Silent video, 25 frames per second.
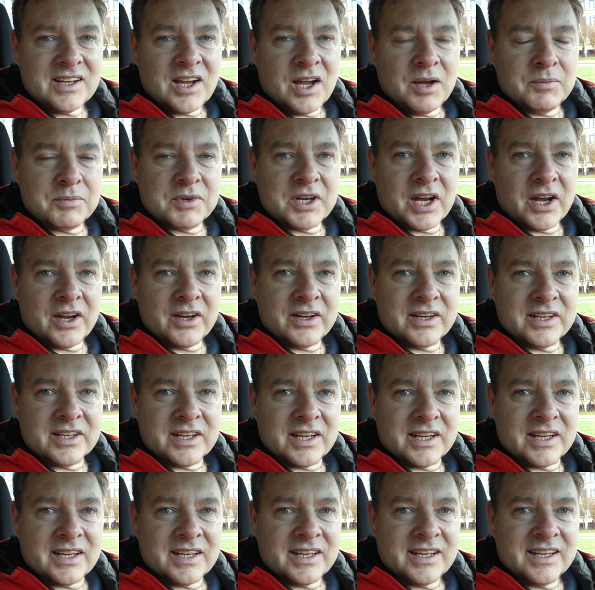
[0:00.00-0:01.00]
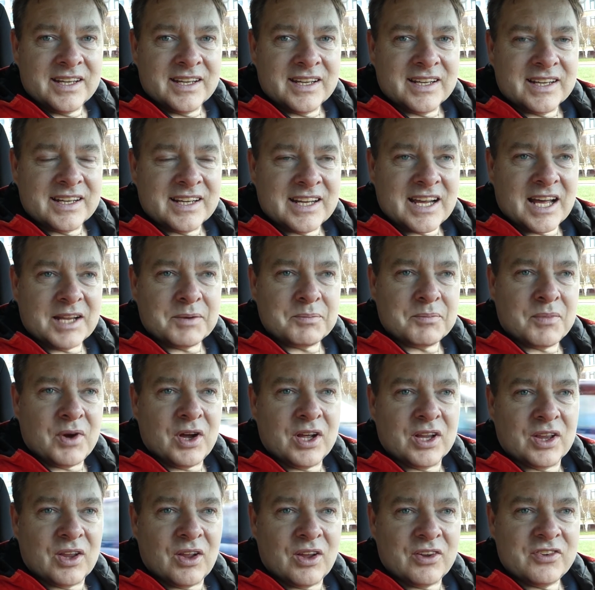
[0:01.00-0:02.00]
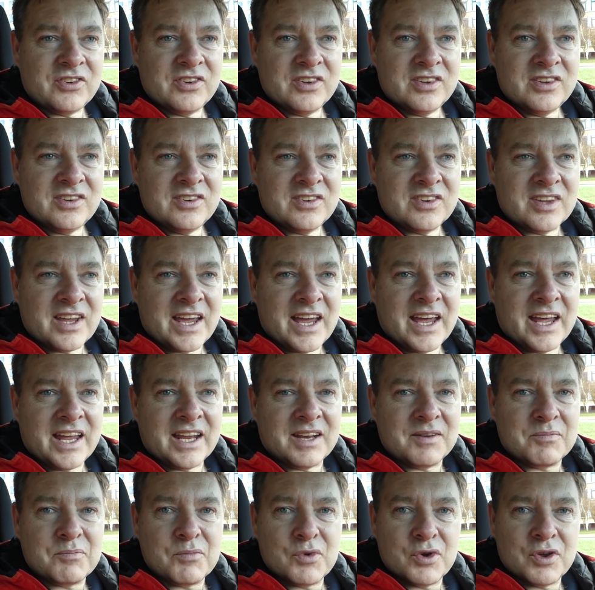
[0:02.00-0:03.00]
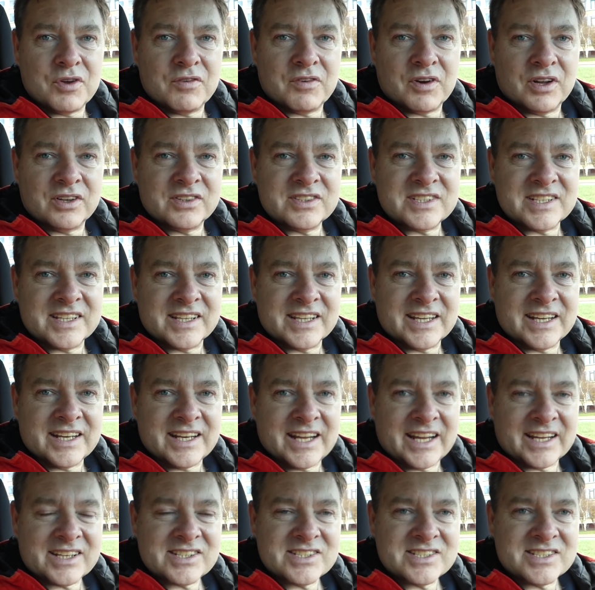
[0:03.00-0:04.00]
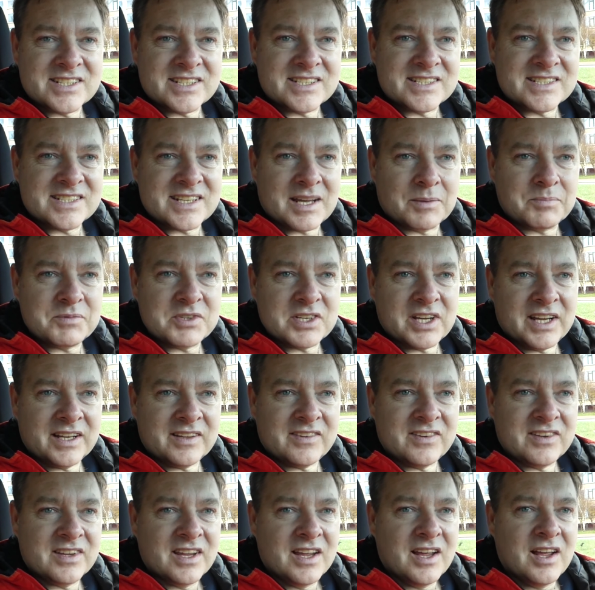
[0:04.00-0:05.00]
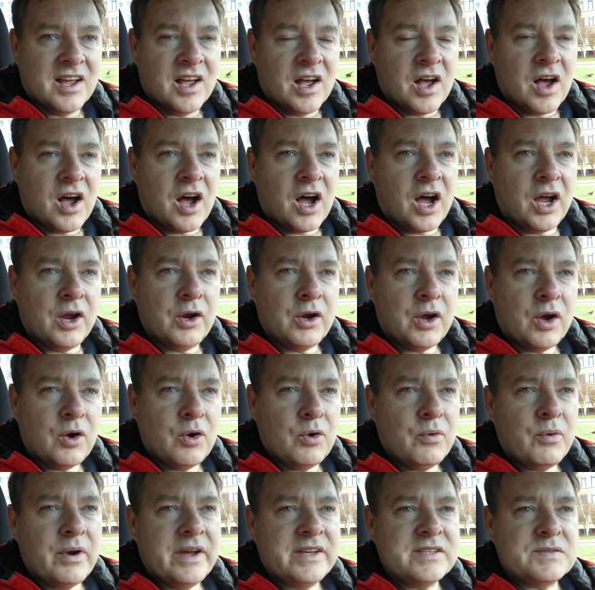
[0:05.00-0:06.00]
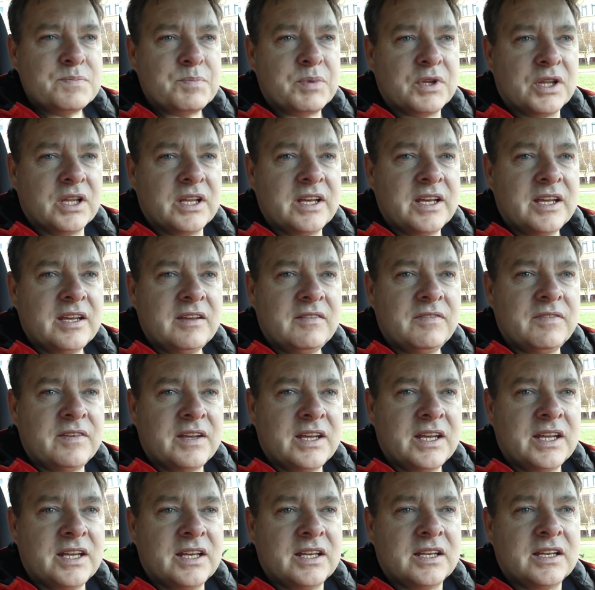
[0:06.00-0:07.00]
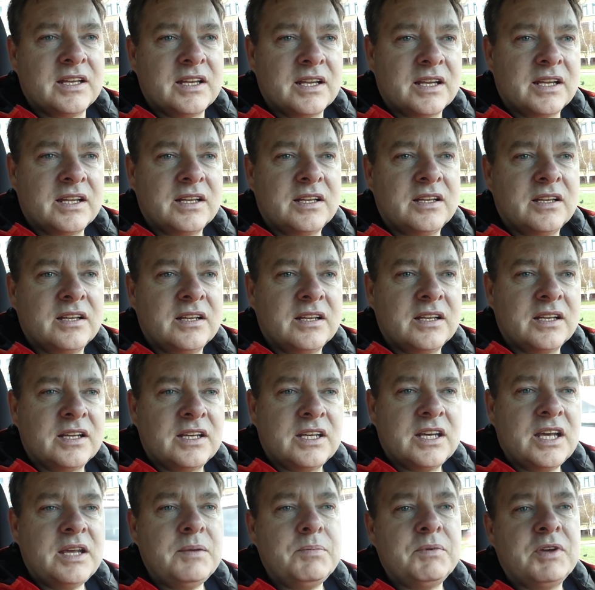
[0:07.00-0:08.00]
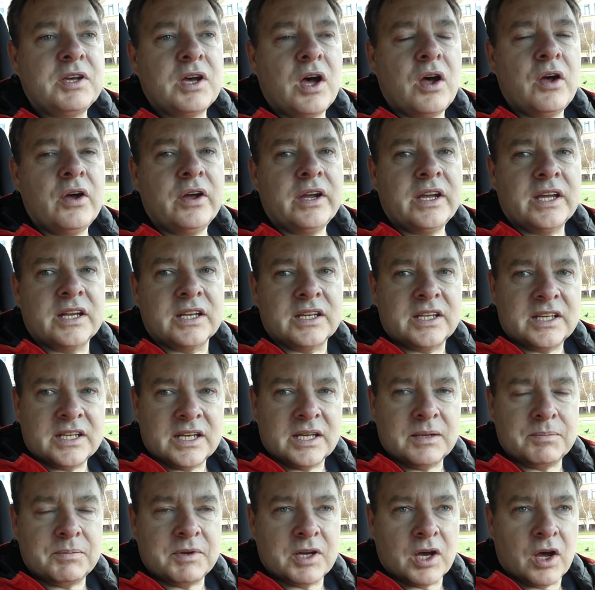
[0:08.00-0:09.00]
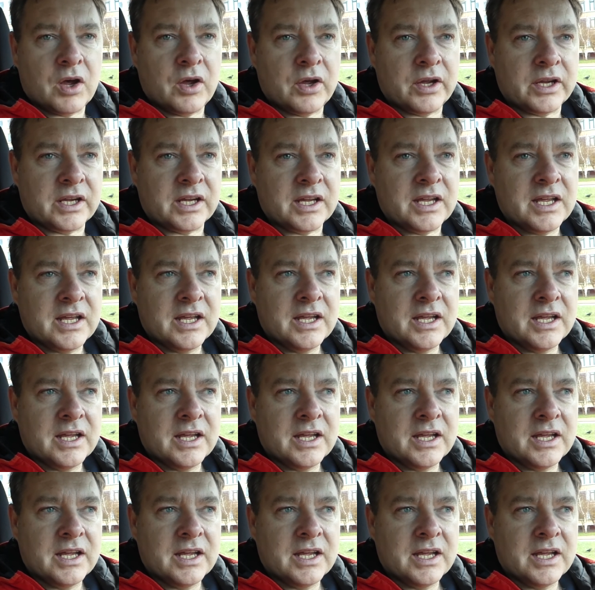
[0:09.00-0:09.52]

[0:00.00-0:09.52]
I'm going to cut my losses and move on to the next subject. I always believe in keep going and keep going